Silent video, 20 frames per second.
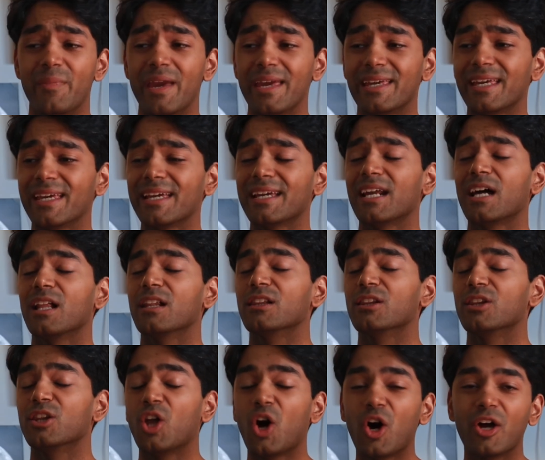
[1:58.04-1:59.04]
making it a
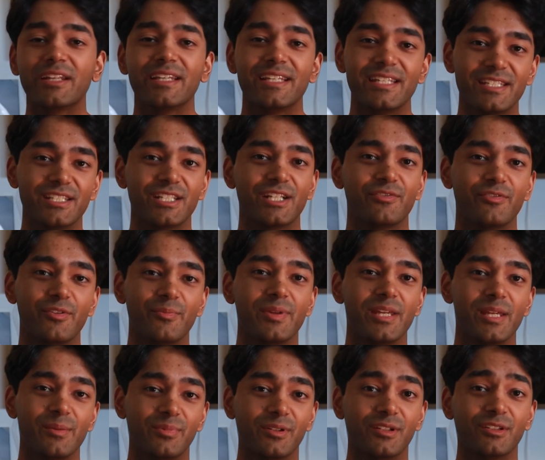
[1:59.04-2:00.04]
lot easier for
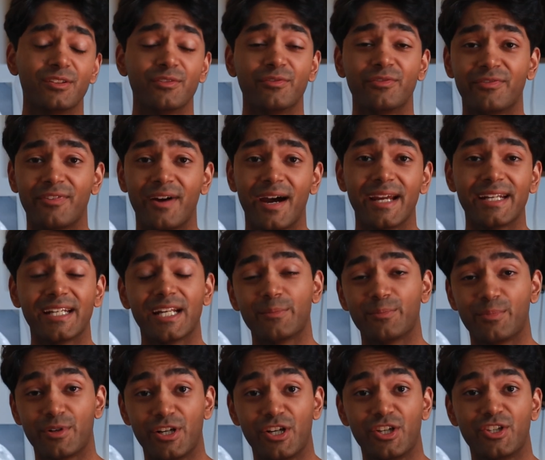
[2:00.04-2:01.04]
people to find
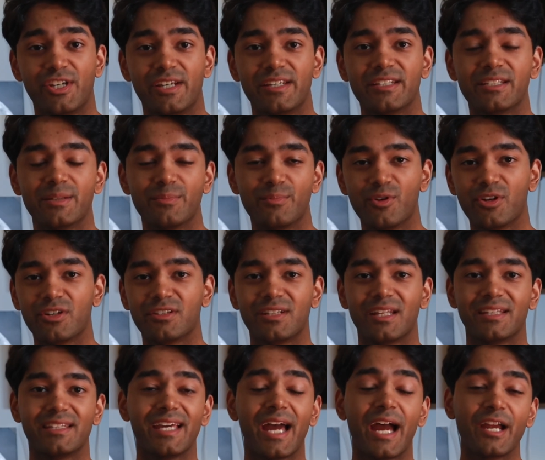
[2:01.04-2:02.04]
and purchase the books
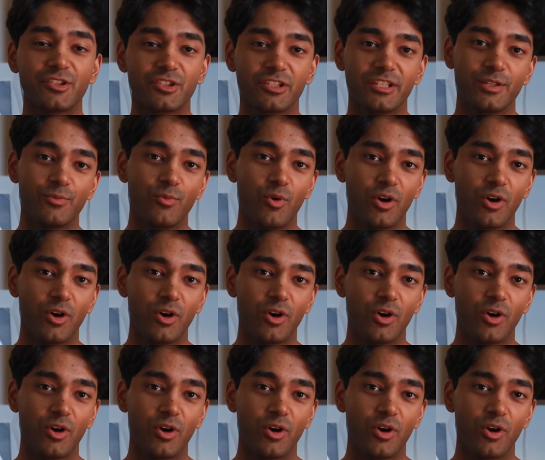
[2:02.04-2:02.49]
that they actually